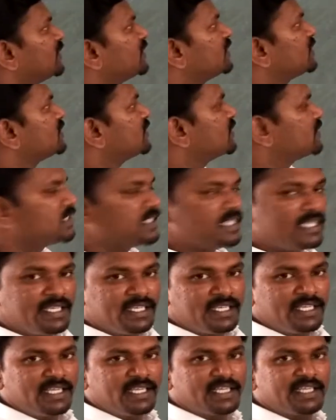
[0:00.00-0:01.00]
So
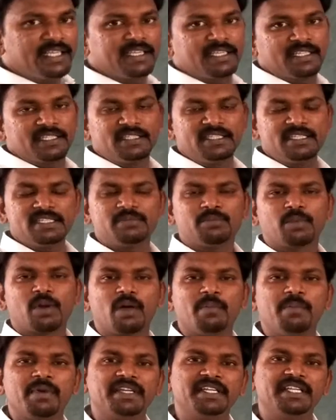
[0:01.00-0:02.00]
see, this
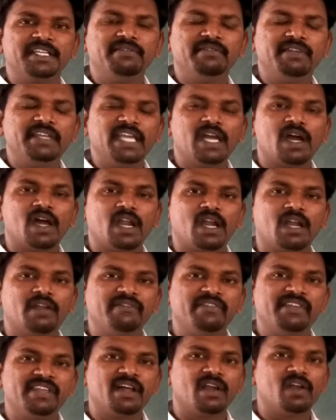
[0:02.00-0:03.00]
property we
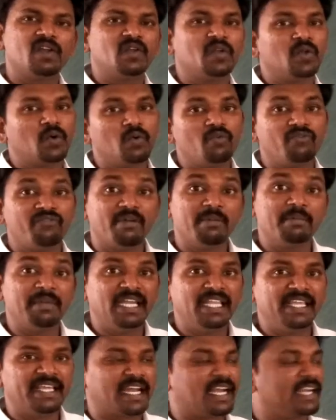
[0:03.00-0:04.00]
all know
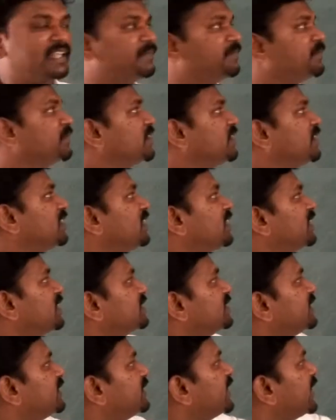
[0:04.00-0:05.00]
familiarly.
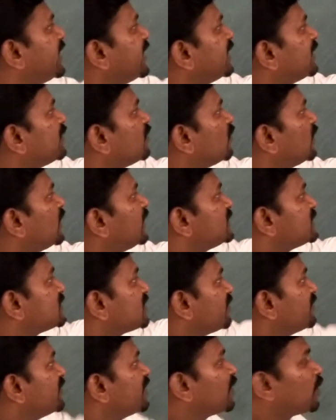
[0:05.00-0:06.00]
The diagonals
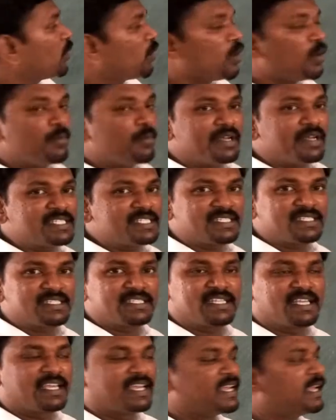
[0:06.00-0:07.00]
of a rhombus
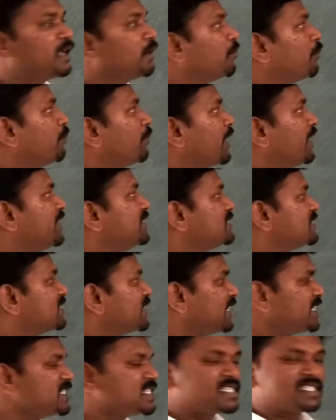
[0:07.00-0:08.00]

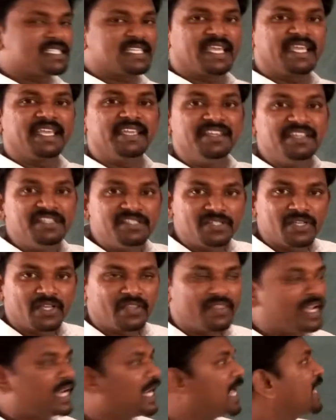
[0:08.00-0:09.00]
bisects each
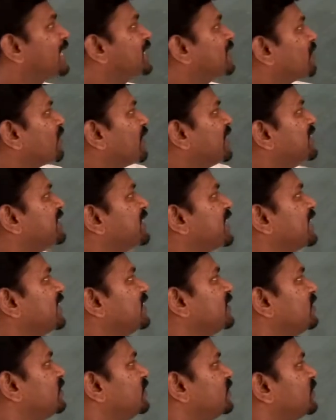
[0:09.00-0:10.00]
other at right
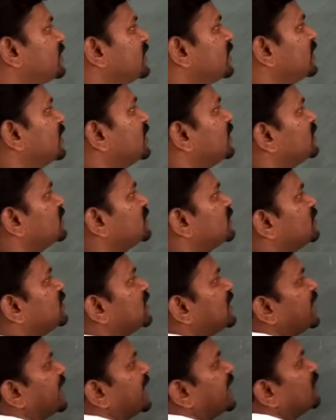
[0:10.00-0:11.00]
angle. So
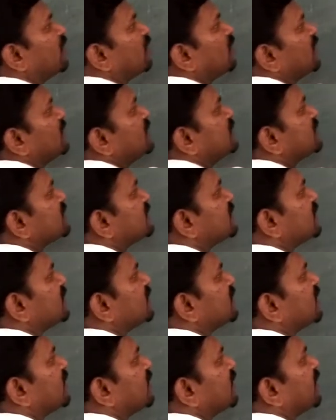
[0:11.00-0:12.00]
the diagonals
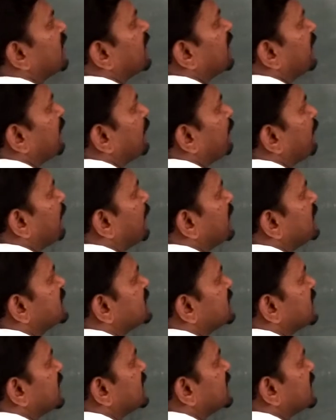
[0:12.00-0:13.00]

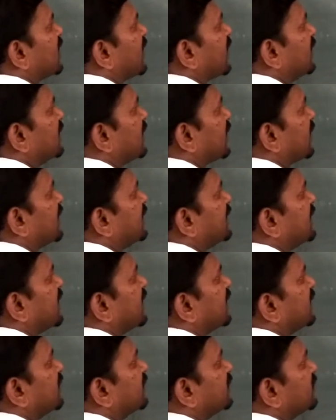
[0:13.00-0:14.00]
bisect at right
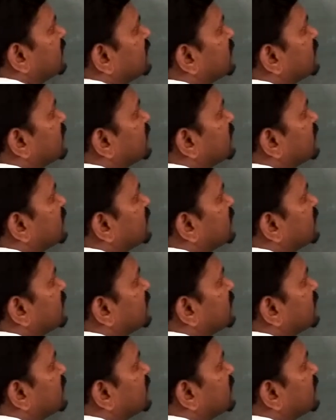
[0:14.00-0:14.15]
angle.